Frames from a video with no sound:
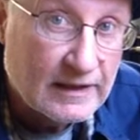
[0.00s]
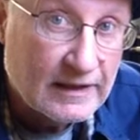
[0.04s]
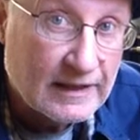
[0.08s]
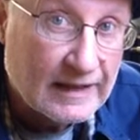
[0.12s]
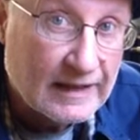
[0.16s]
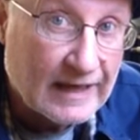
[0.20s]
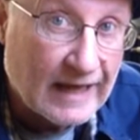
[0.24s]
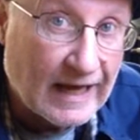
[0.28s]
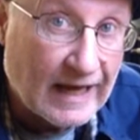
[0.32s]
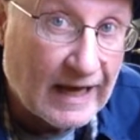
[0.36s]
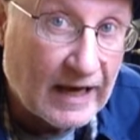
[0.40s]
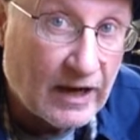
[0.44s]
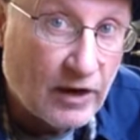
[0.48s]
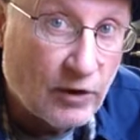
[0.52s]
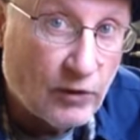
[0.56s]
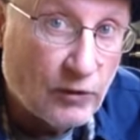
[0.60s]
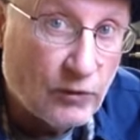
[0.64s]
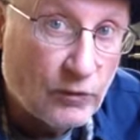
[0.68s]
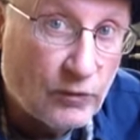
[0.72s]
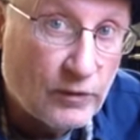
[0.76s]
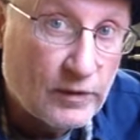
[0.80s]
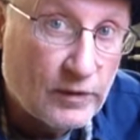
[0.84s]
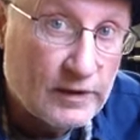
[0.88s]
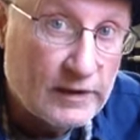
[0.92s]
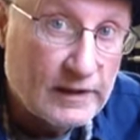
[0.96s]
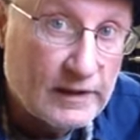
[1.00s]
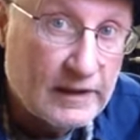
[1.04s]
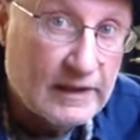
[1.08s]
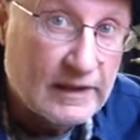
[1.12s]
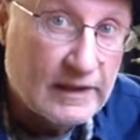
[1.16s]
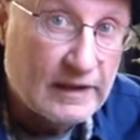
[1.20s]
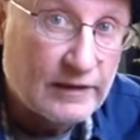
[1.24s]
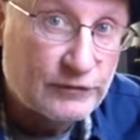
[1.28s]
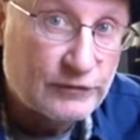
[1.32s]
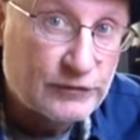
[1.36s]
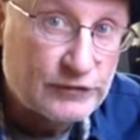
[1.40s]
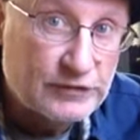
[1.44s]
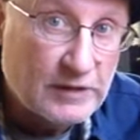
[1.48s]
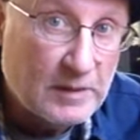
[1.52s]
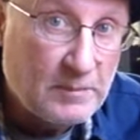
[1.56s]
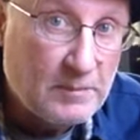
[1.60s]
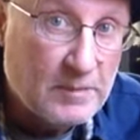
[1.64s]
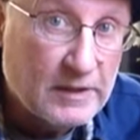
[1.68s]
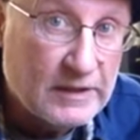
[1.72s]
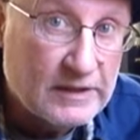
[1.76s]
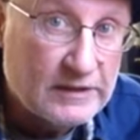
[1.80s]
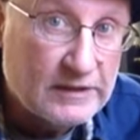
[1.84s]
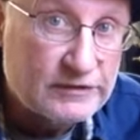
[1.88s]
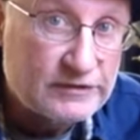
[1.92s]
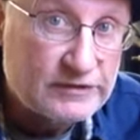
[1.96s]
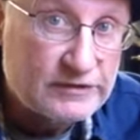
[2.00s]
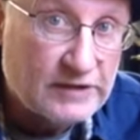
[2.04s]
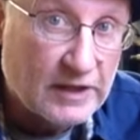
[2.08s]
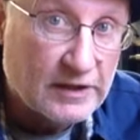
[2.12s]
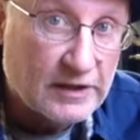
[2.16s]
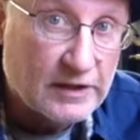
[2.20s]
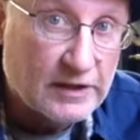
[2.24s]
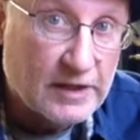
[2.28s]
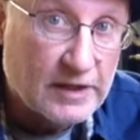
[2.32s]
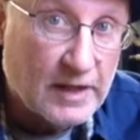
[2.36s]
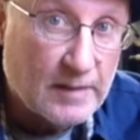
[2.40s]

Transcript: Now, if somebody's selling